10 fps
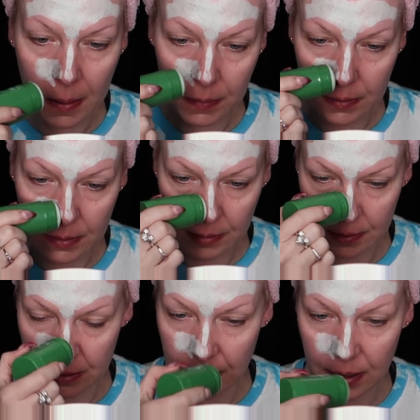This
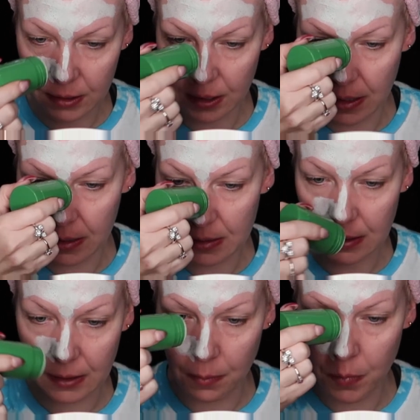stick thing
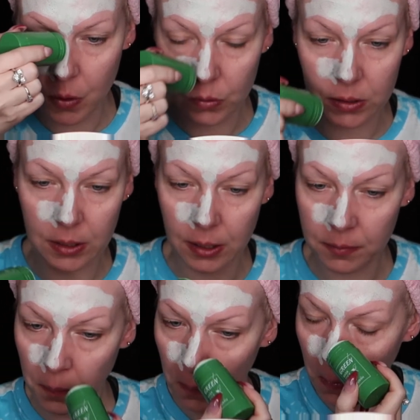isn't the most
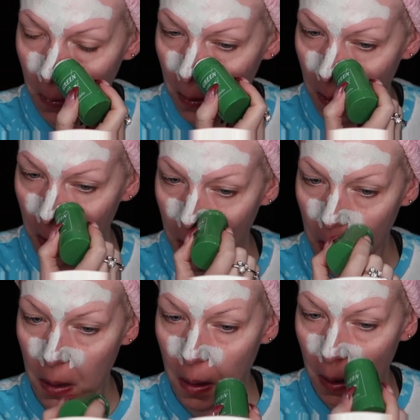
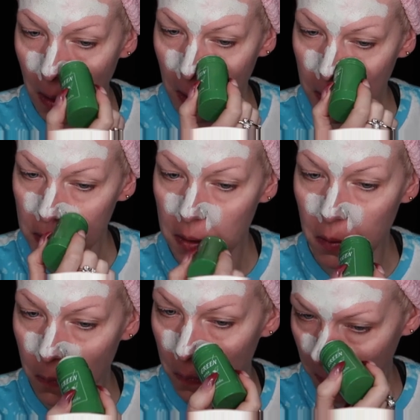
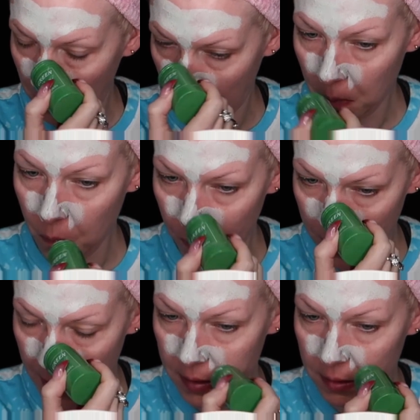ideal
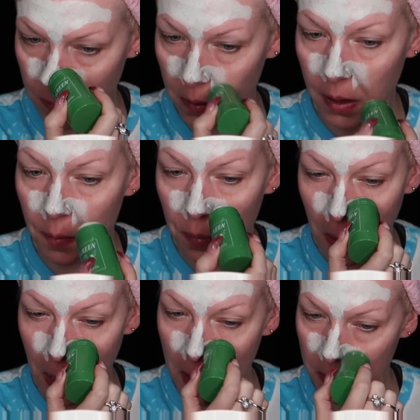way to
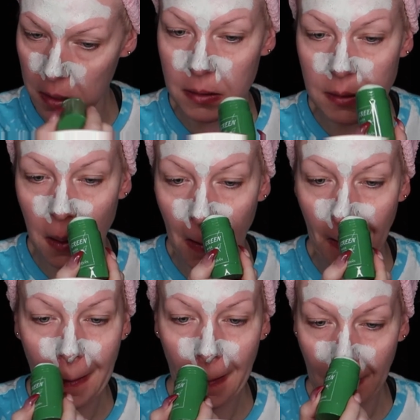apply this,
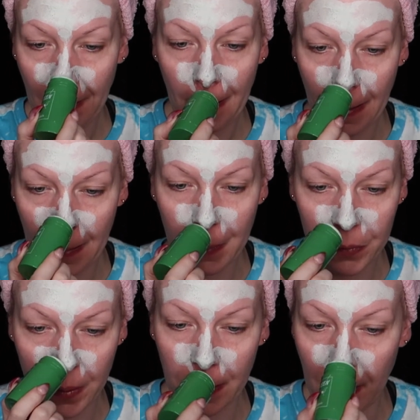I
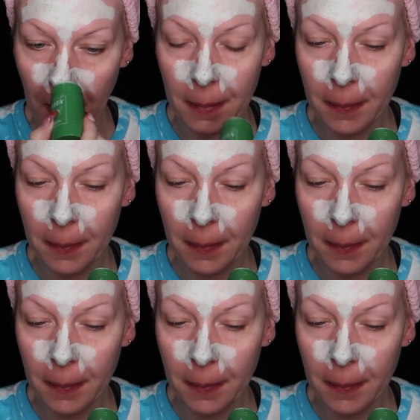don't think.